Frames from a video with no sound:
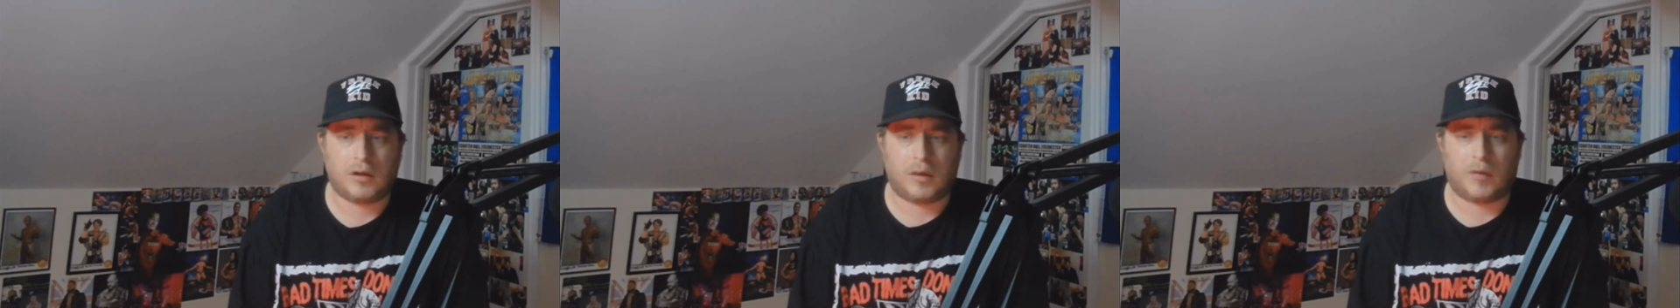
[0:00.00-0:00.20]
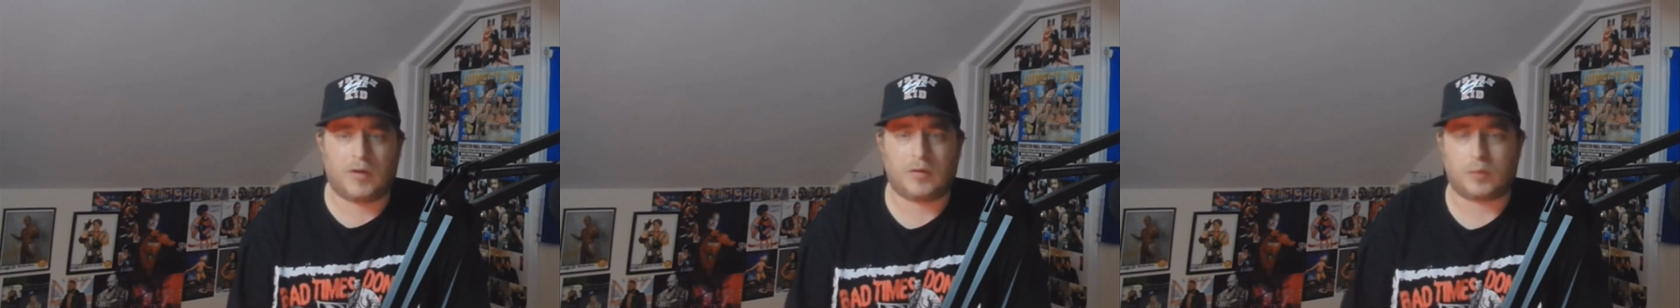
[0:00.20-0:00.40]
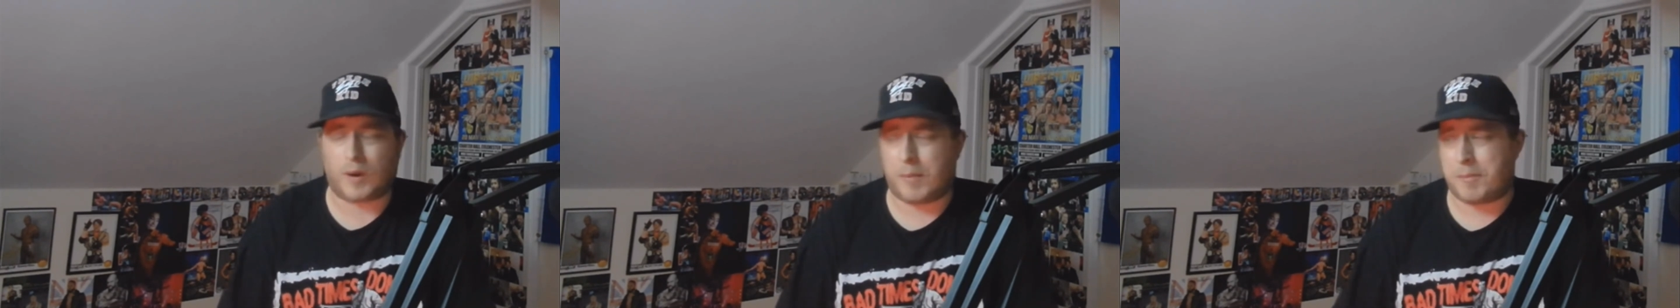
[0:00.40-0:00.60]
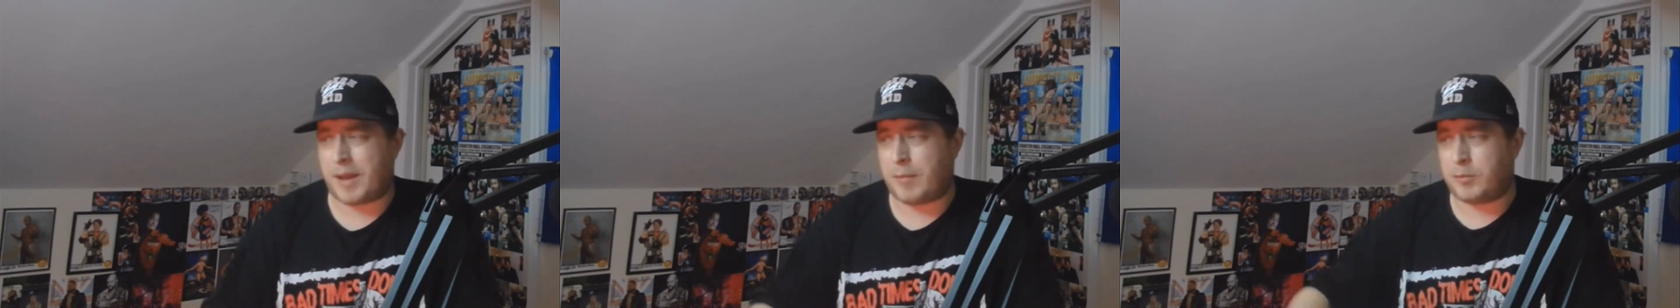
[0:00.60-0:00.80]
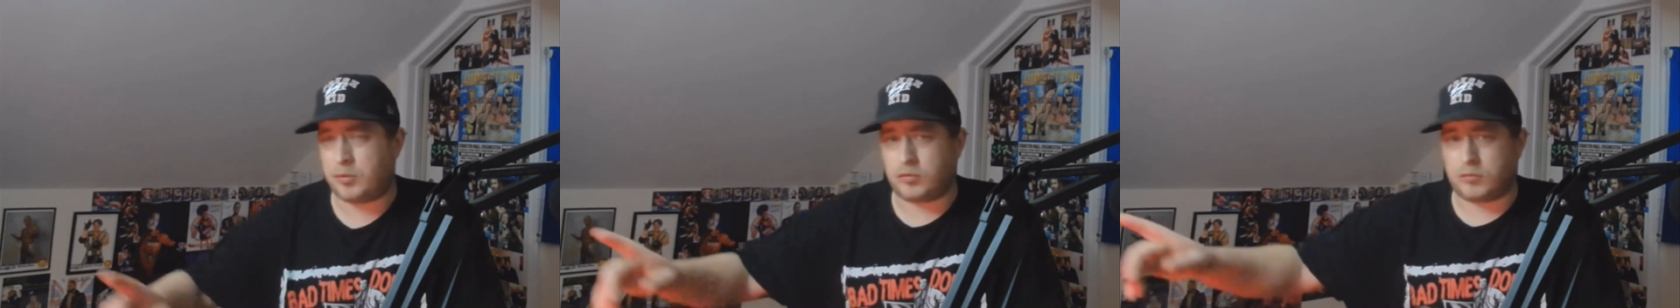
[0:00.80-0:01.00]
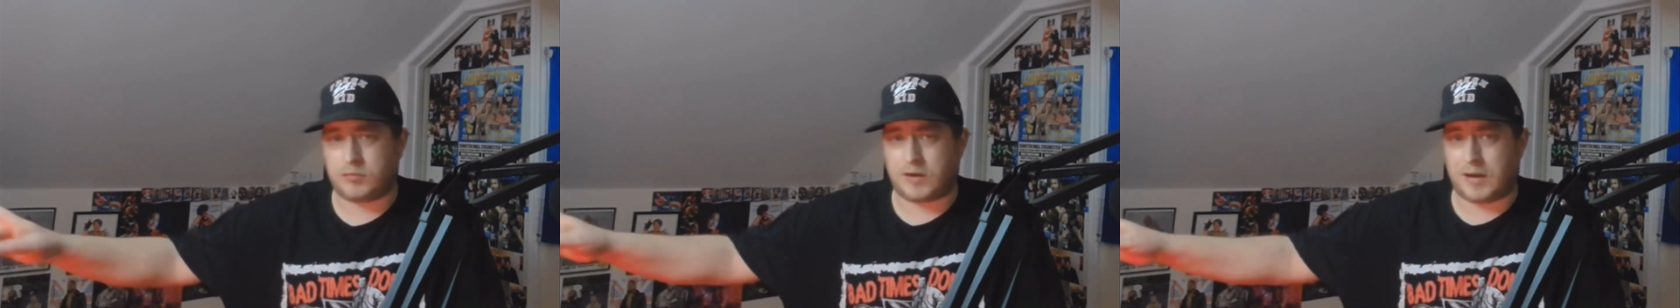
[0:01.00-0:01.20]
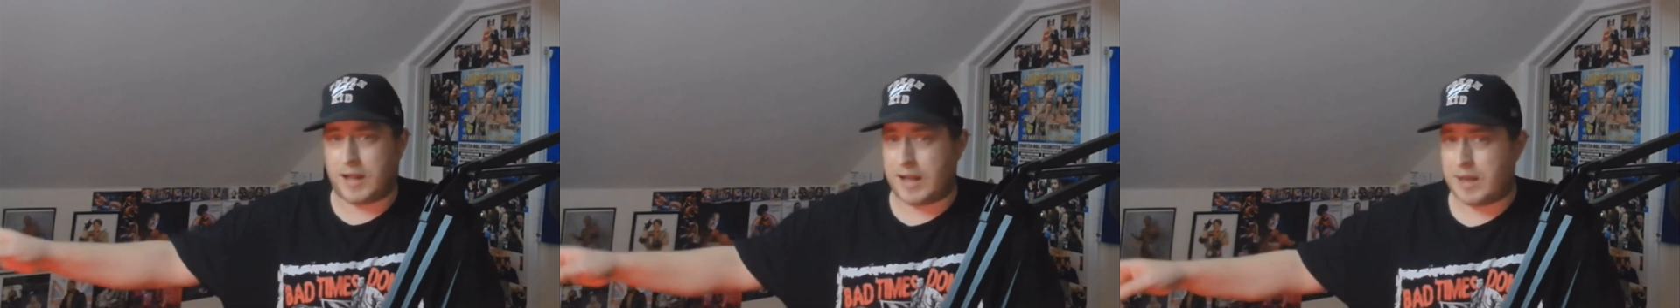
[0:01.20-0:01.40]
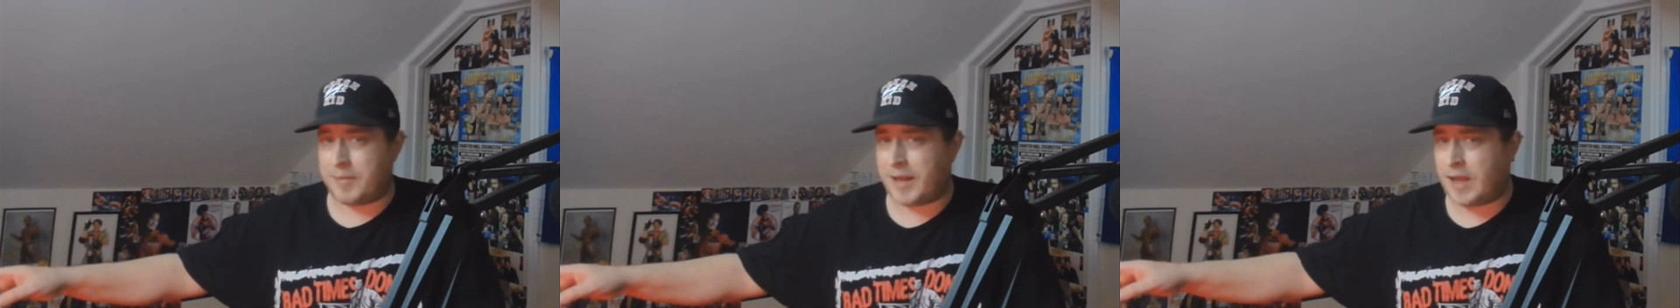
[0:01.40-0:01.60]
And once one man was
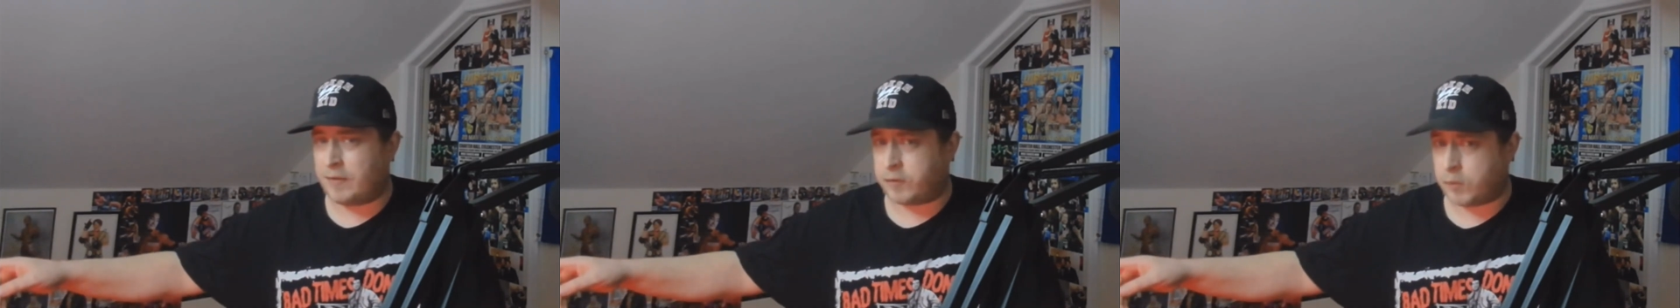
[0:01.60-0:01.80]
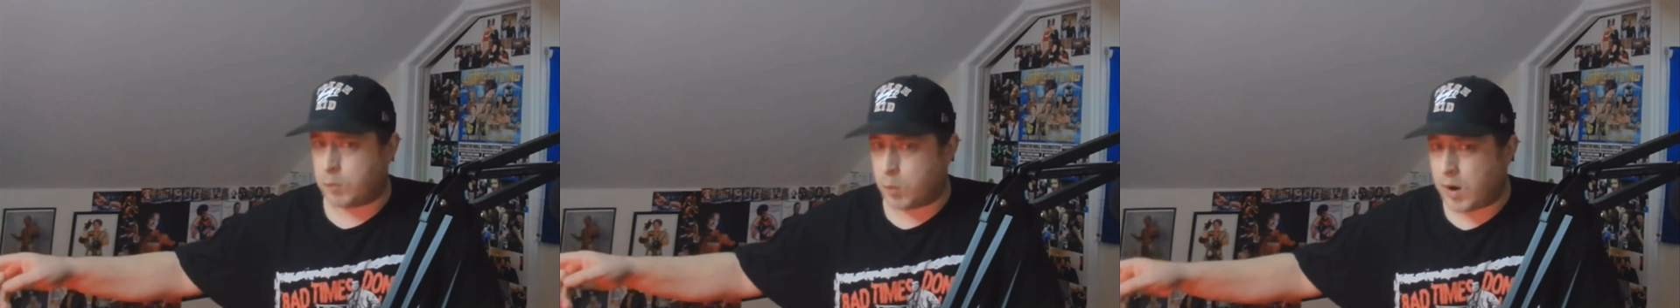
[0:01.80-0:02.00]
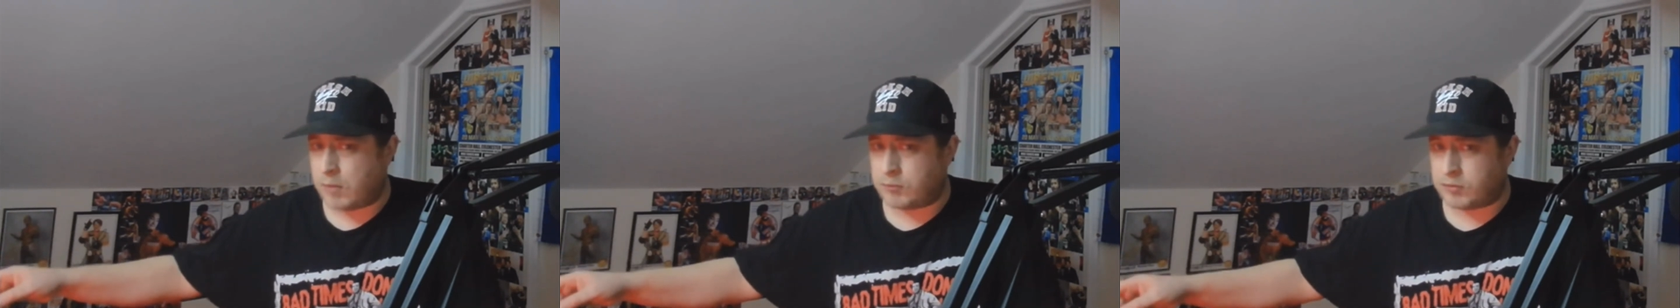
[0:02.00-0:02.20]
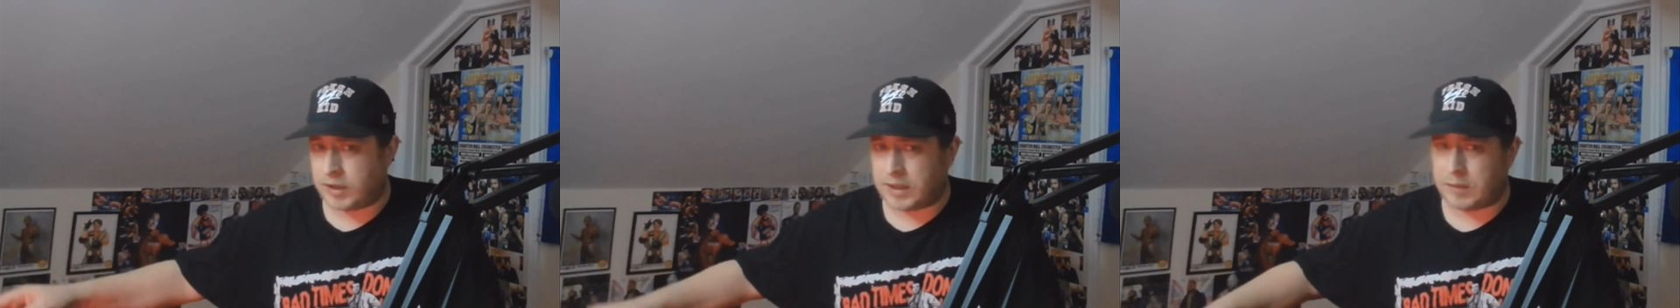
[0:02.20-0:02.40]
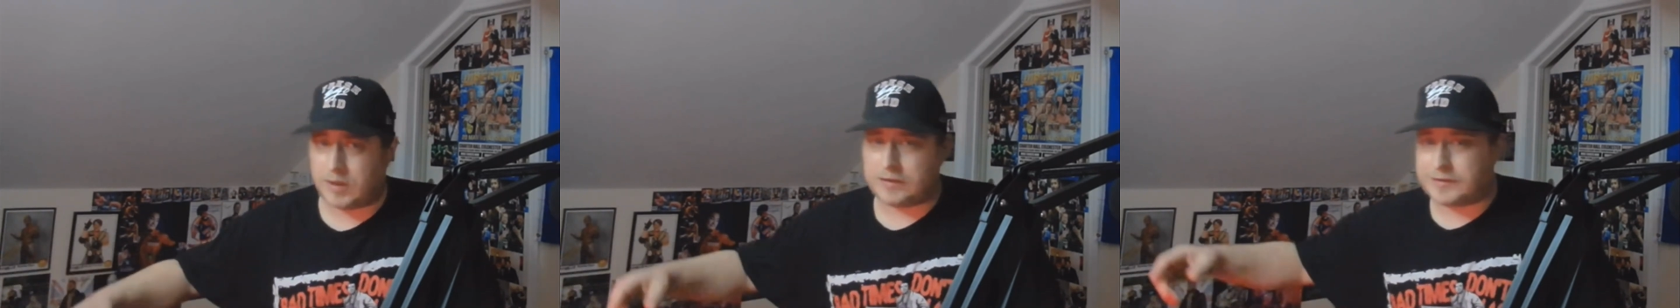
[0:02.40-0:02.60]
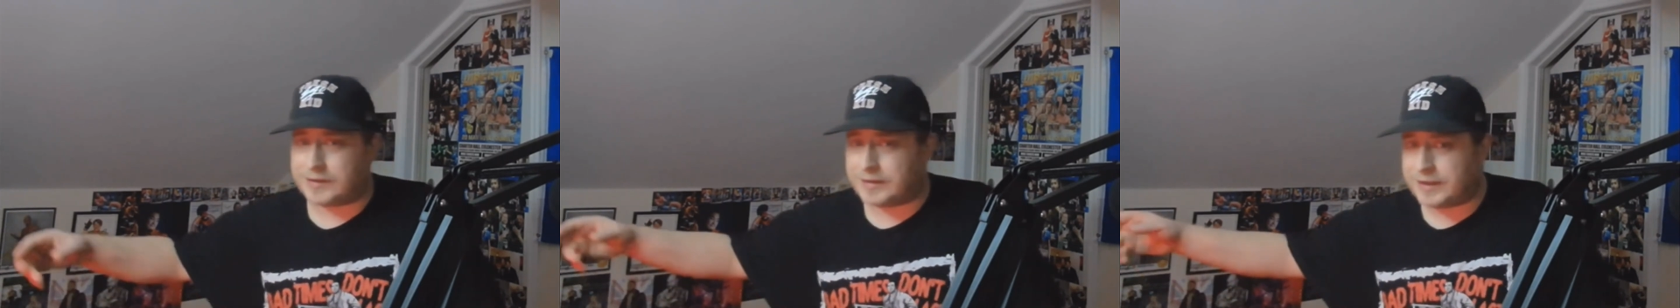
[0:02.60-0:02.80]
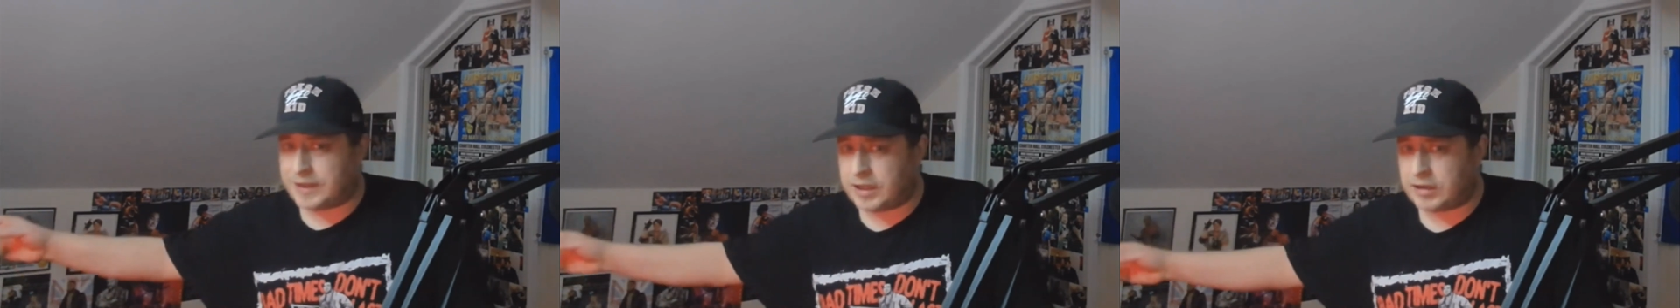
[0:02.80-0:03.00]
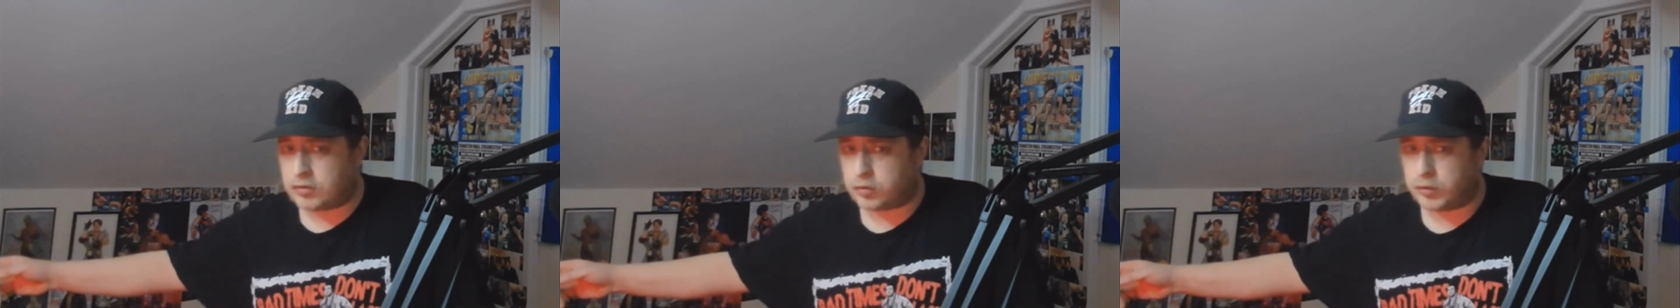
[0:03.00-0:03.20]
eliminated from one ring, he went to the
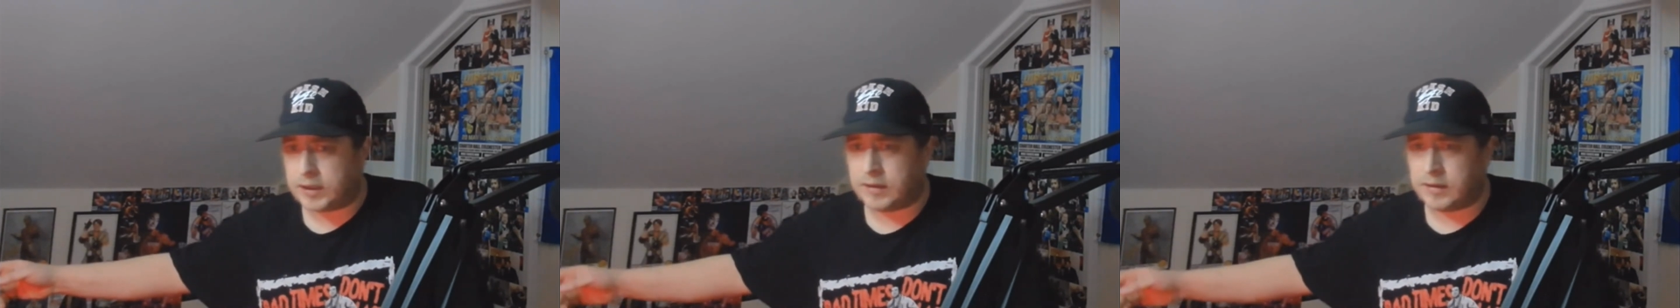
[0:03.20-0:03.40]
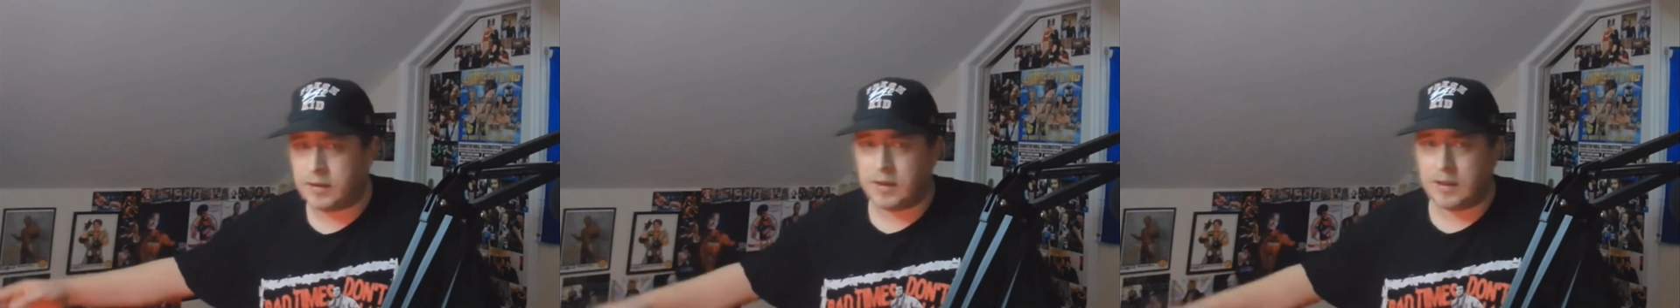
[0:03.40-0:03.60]
next ring.